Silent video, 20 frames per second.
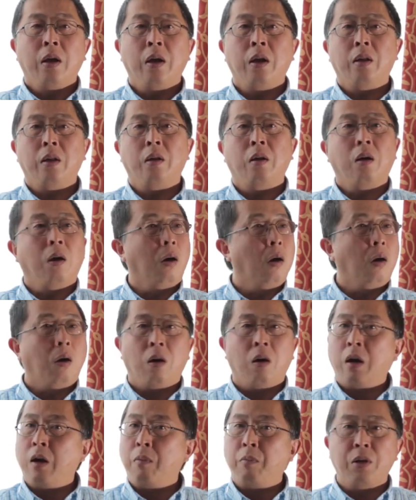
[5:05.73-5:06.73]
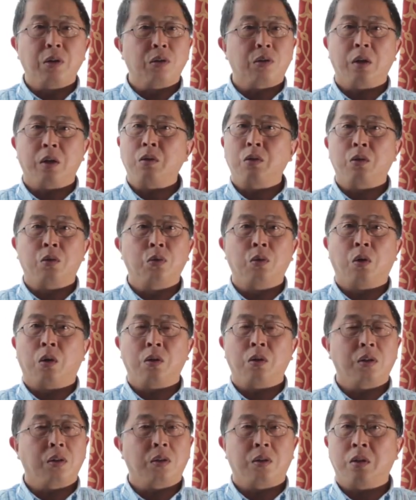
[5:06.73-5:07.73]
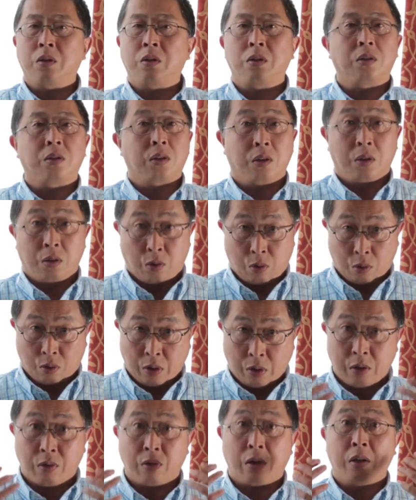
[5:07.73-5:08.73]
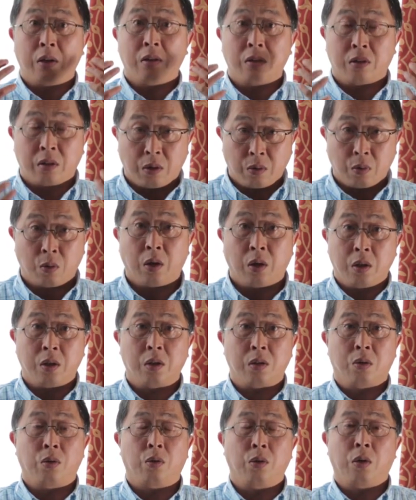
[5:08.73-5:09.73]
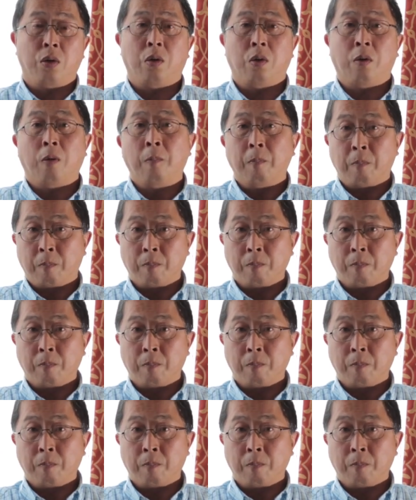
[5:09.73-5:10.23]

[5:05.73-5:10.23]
And all I've been trying to do all these years is just to try to understand what is going on.